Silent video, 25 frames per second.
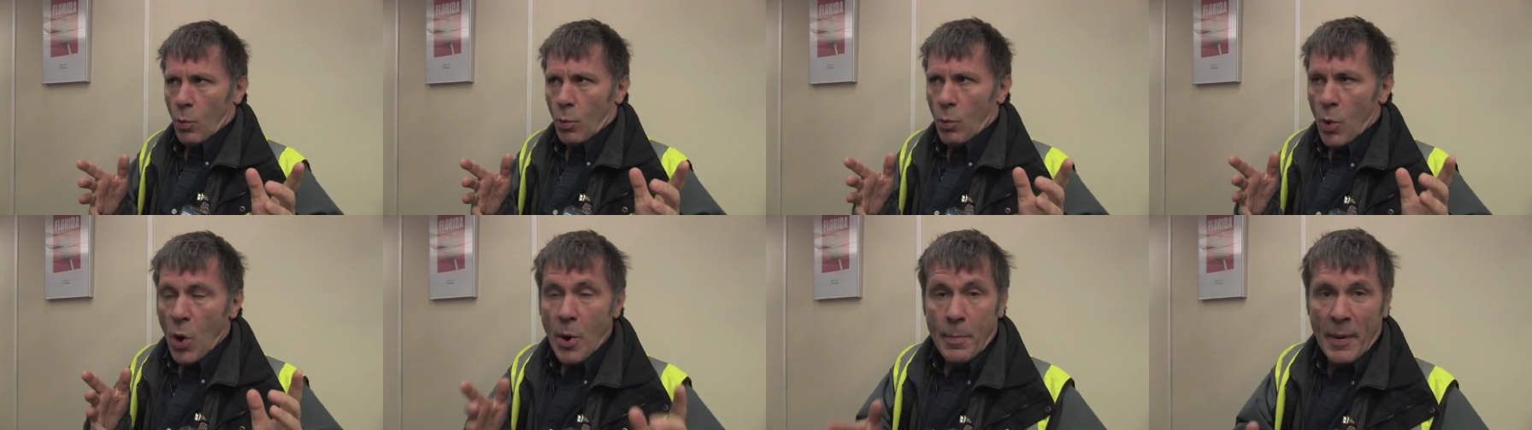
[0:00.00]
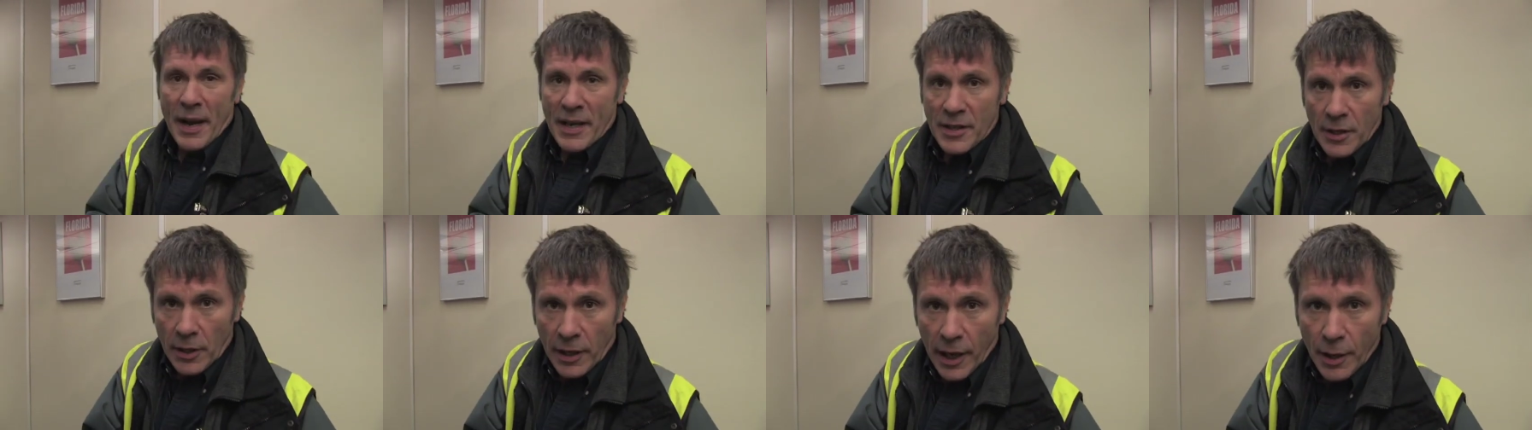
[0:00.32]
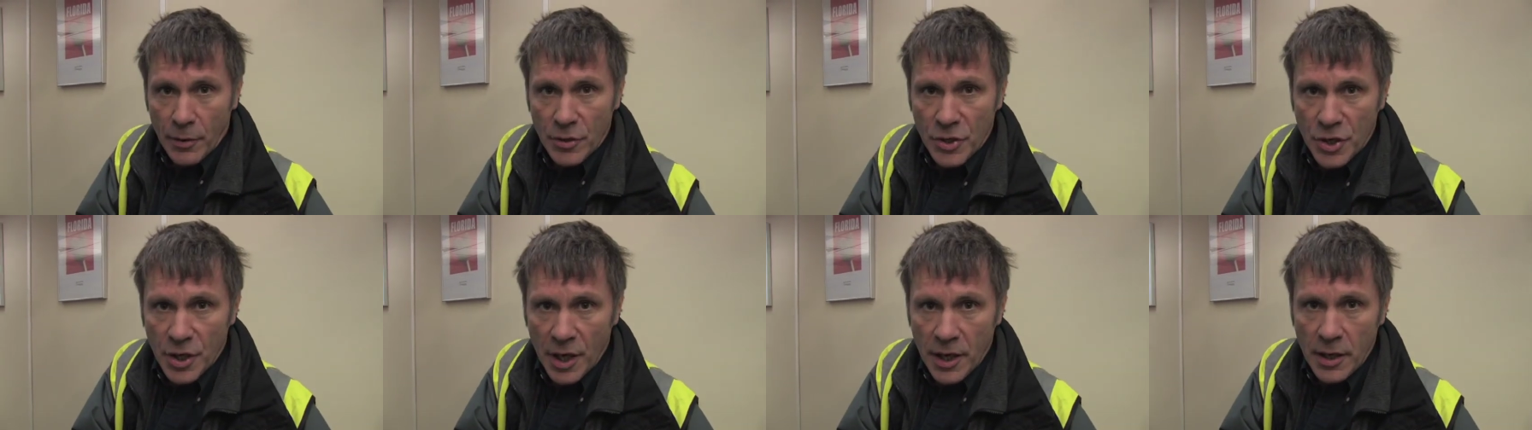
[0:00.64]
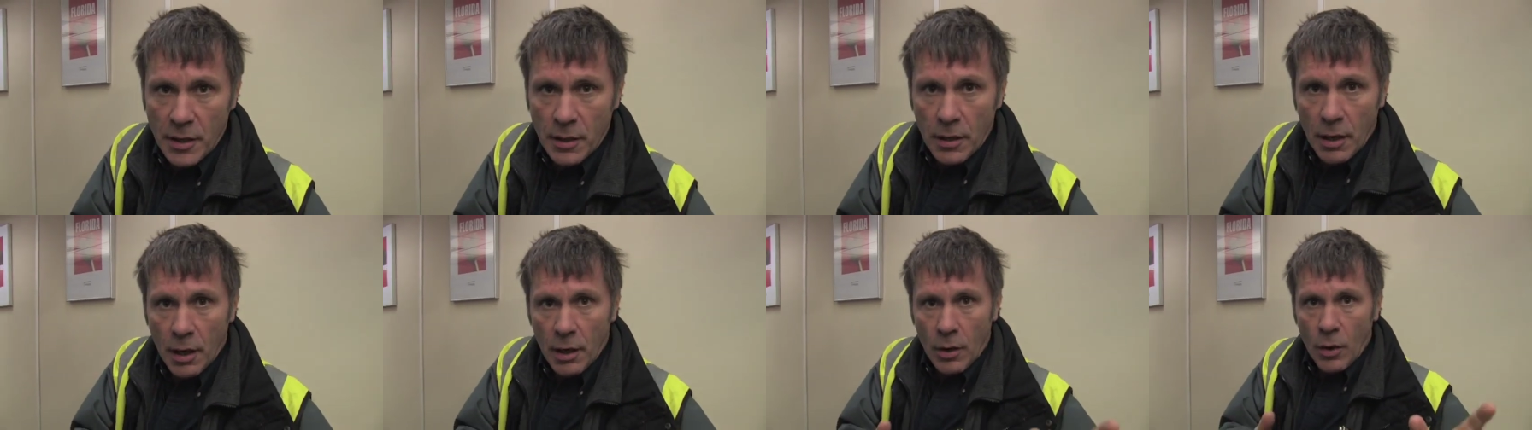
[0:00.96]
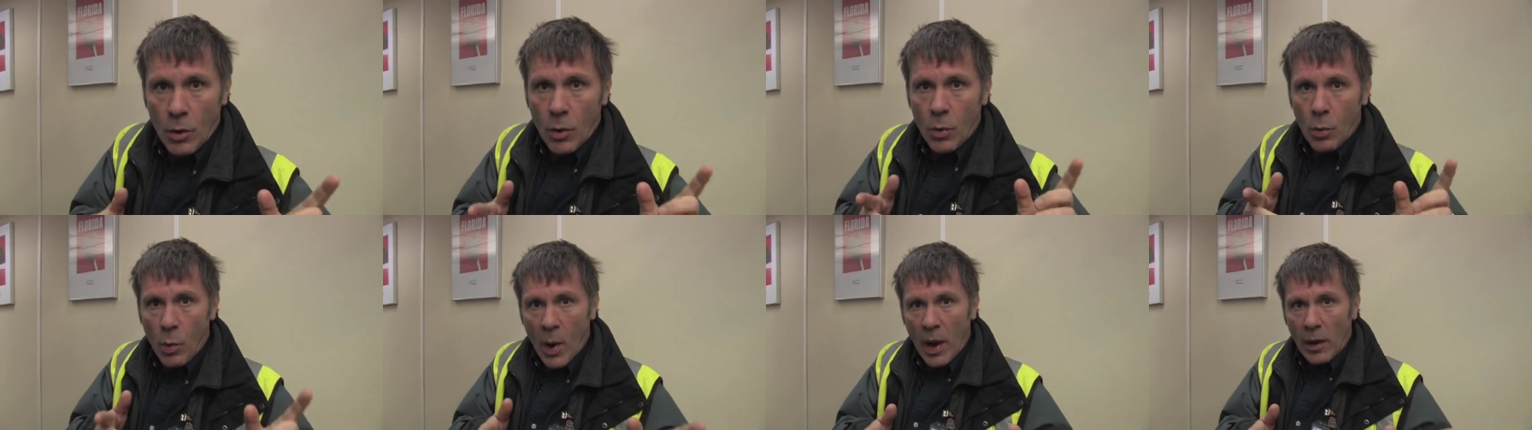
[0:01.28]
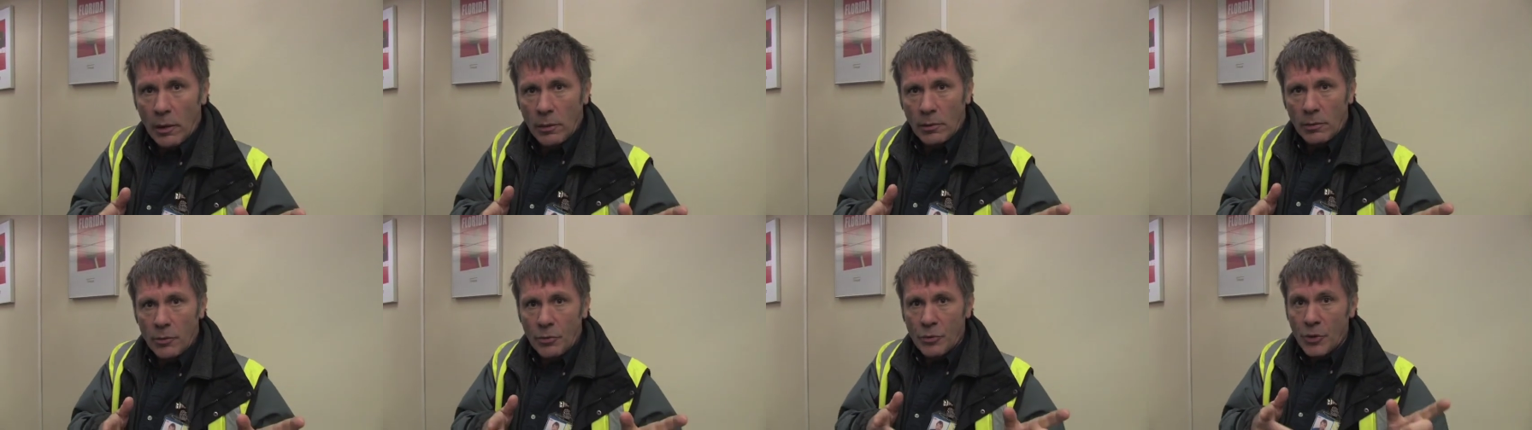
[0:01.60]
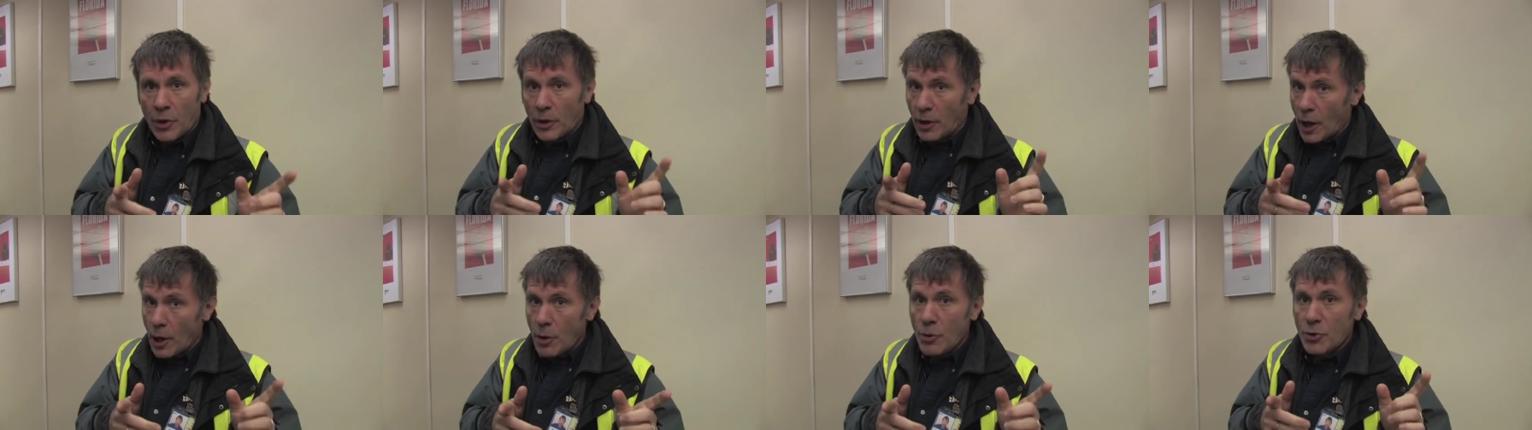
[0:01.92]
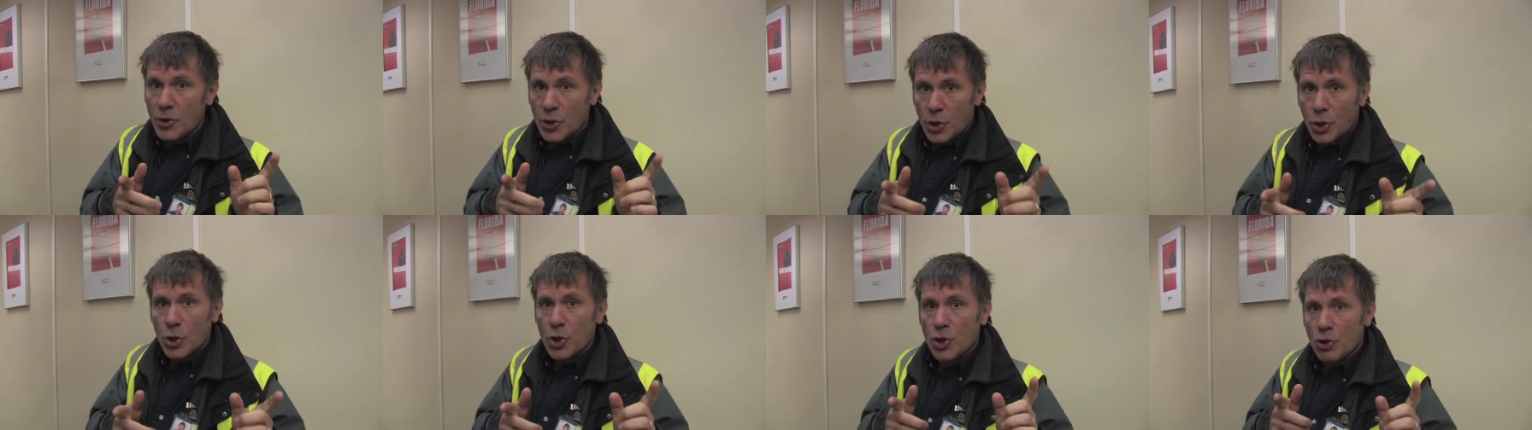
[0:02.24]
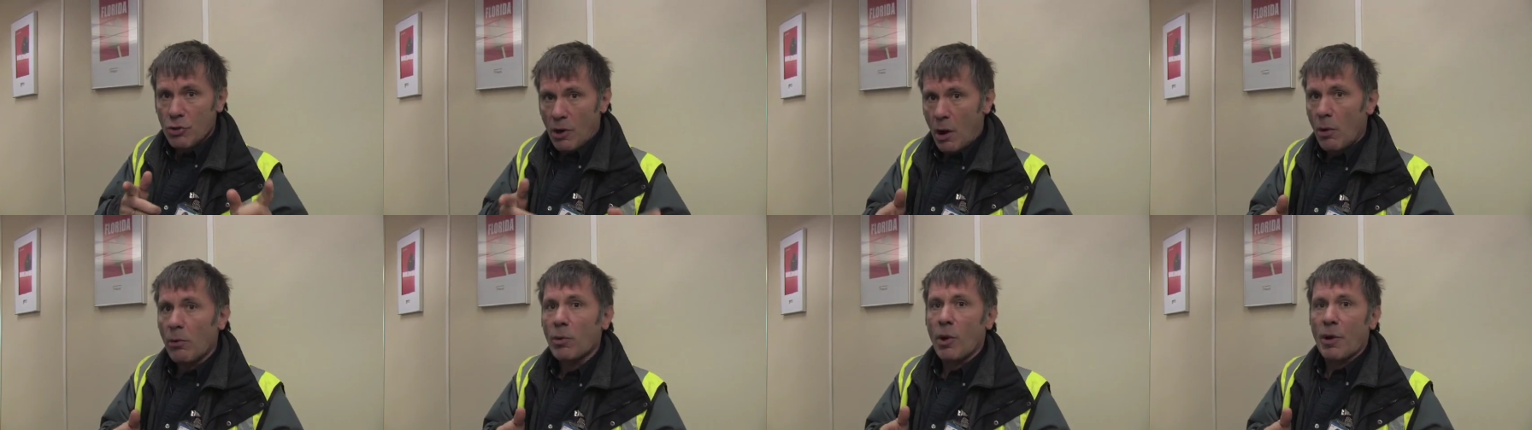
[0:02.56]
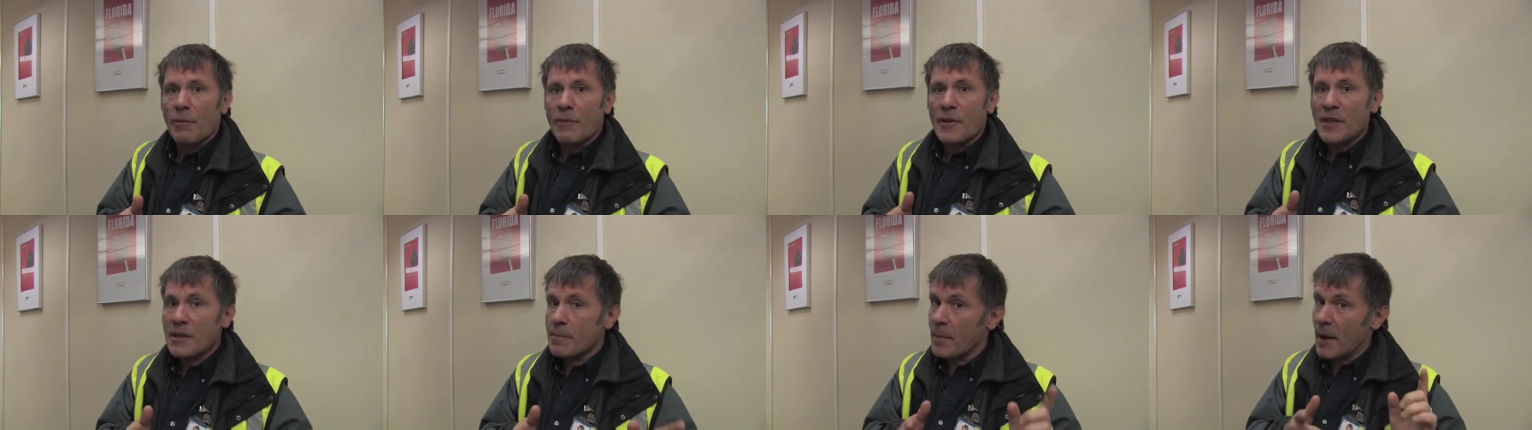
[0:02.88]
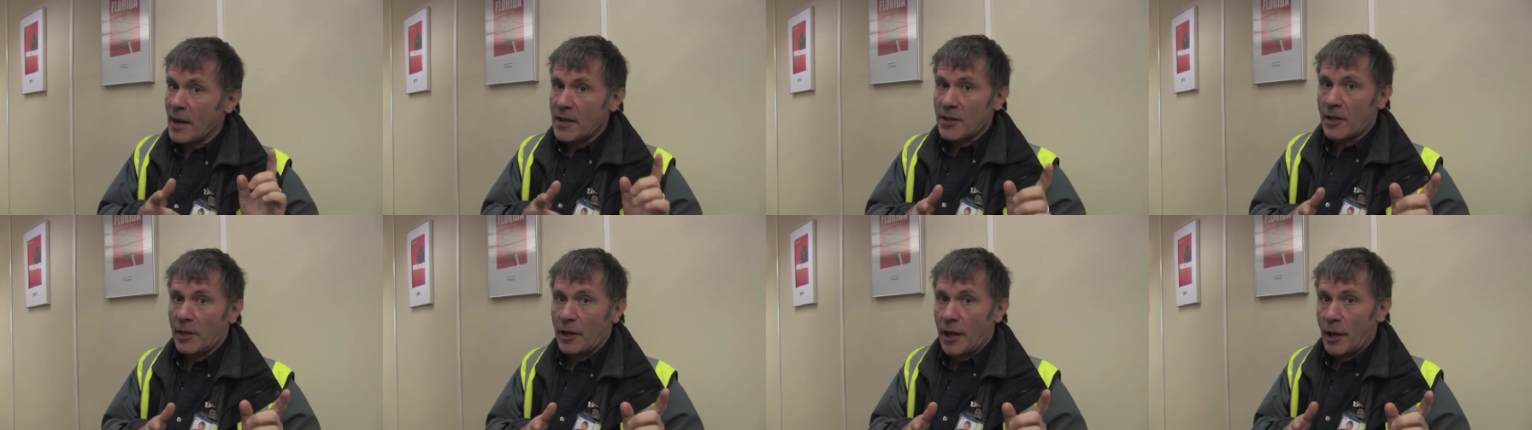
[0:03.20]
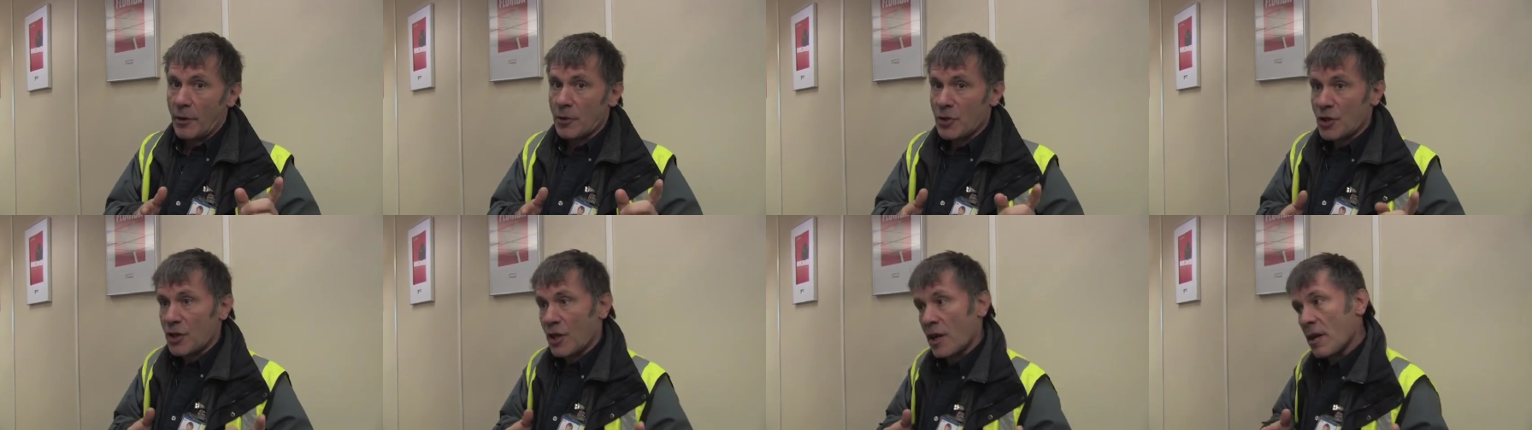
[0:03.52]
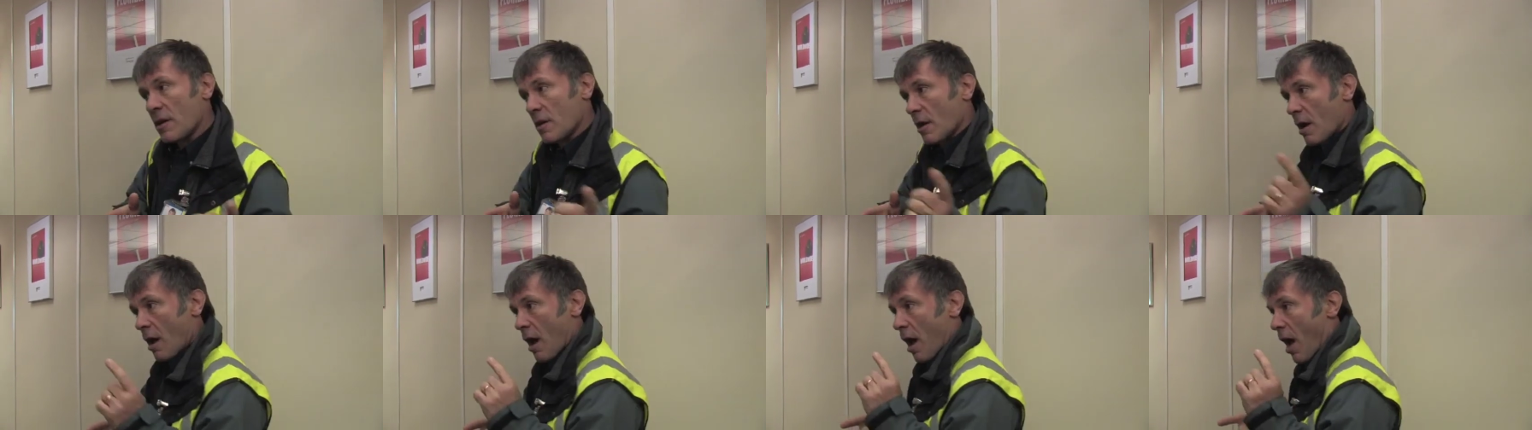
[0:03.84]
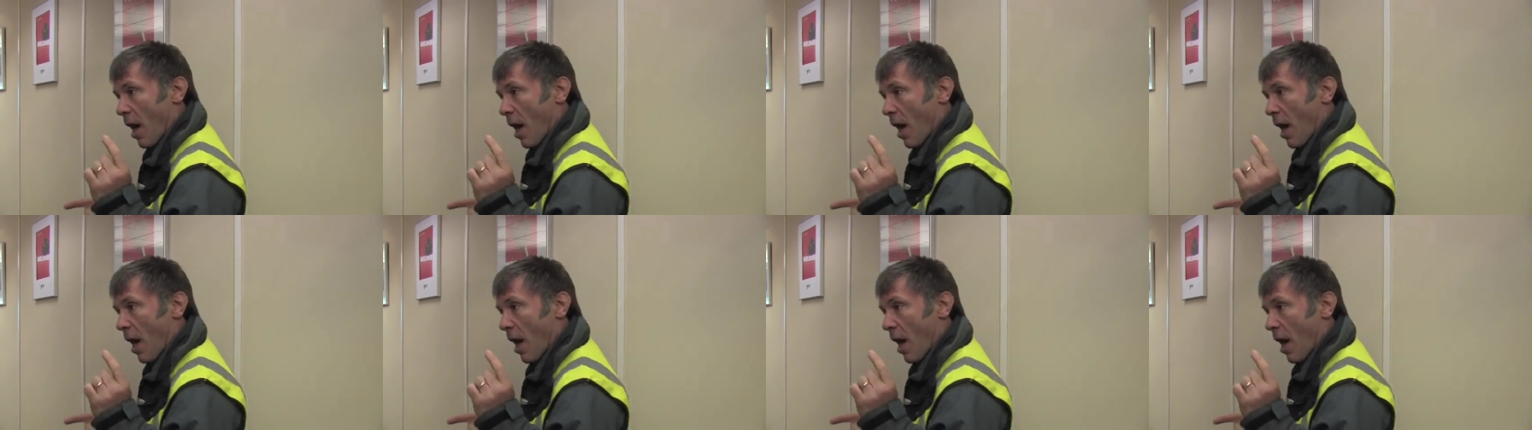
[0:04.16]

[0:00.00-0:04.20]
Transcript: Who makes a load sheet? Well, the Load Control Office makes a load sheet,